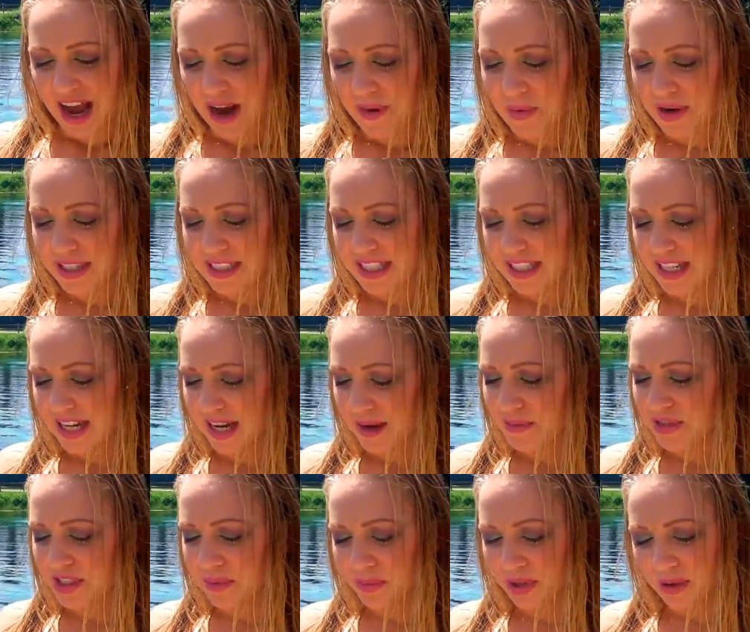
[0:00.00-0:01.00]
I want to
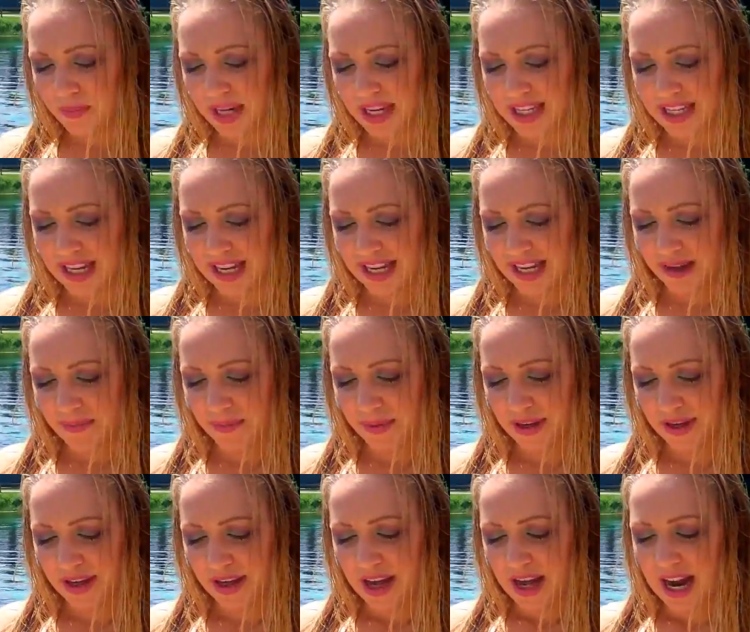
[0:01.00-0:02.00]
come to mermaid camp.
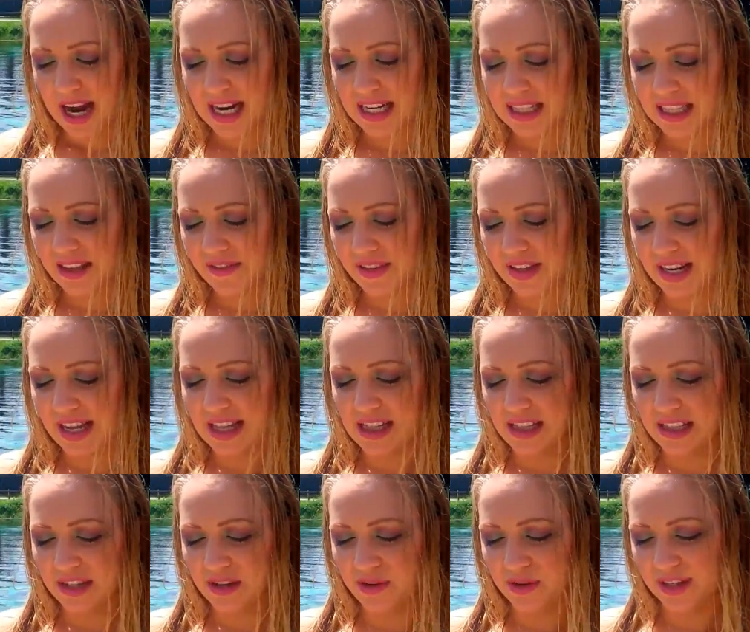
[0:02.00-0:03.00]
I live in
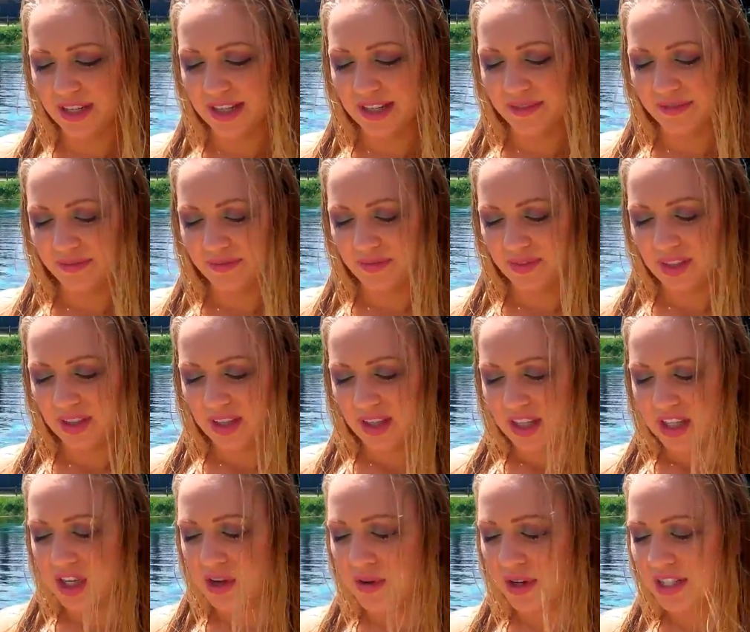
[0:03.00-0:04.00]

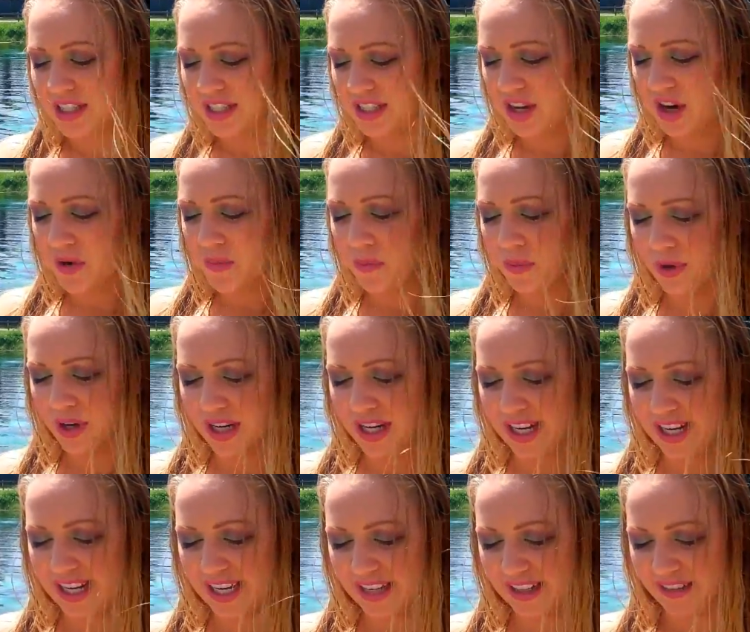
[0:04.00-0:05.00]
Illinois. You are so
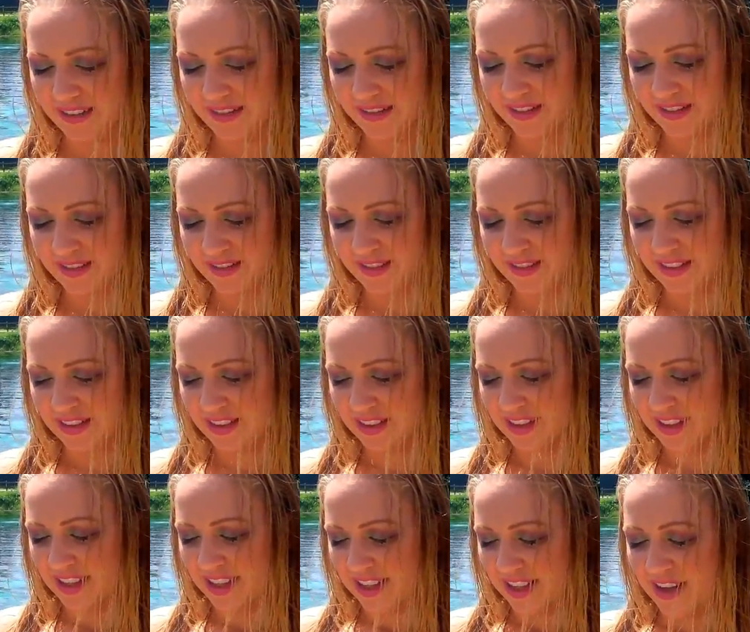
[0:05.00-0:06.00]
pretty.
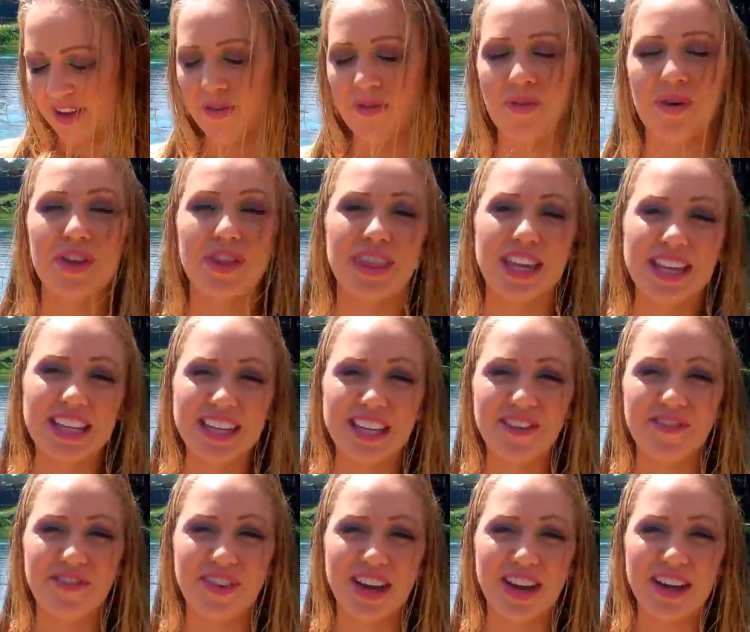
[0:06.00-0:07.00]
Well,
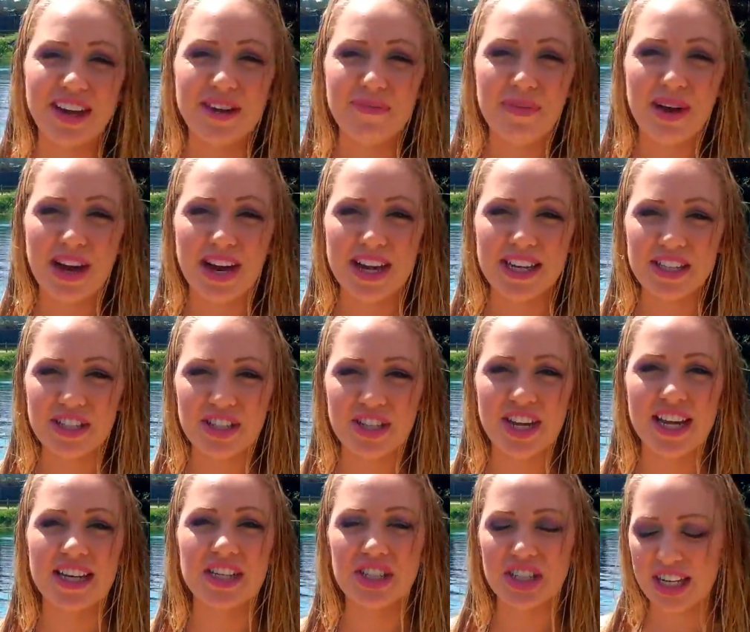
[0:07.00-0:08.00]
thank you very
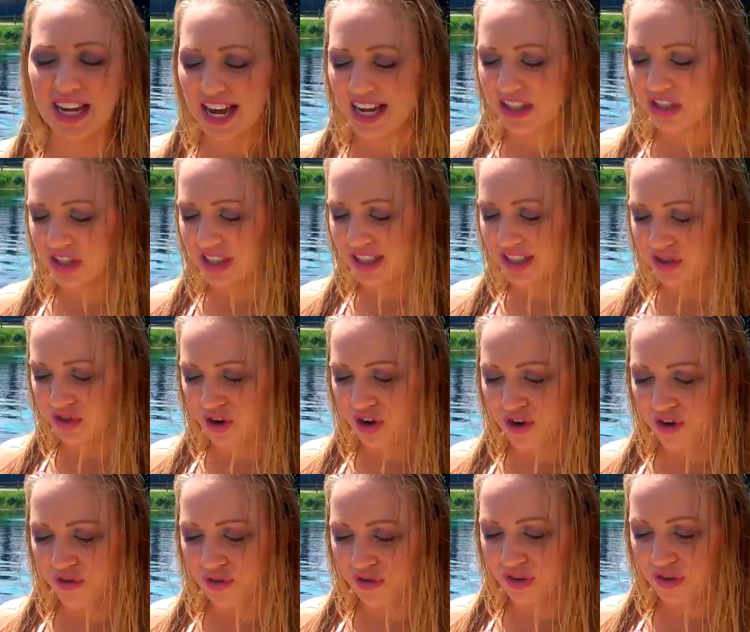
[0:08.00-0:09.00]
much. And she actually
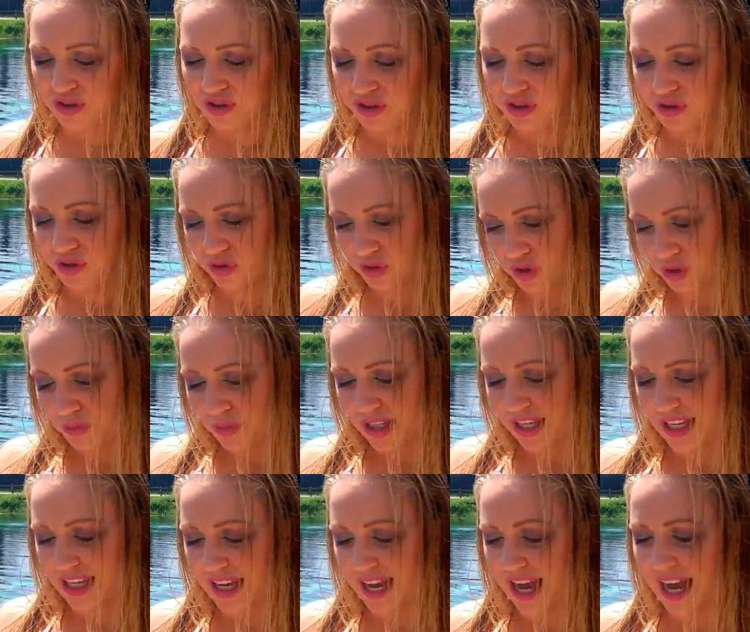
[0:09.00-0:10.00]
drew, drew
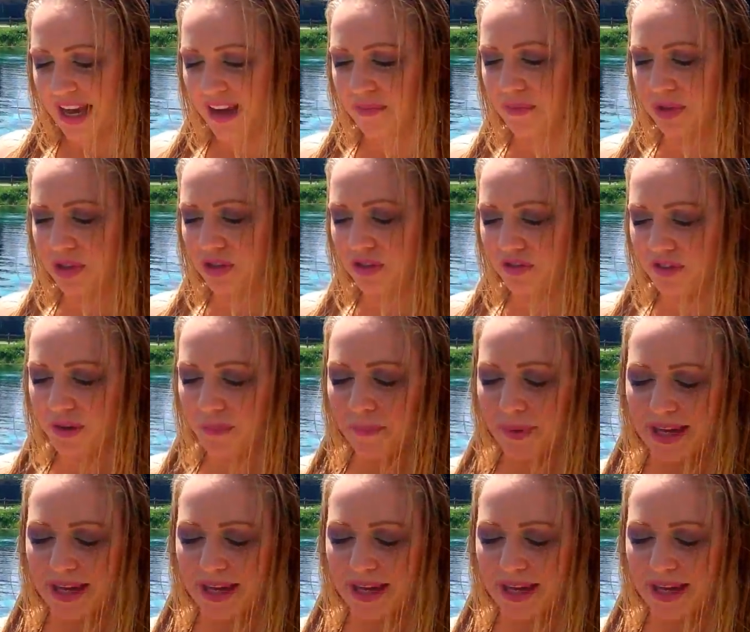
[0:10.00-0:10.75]
me a beautiful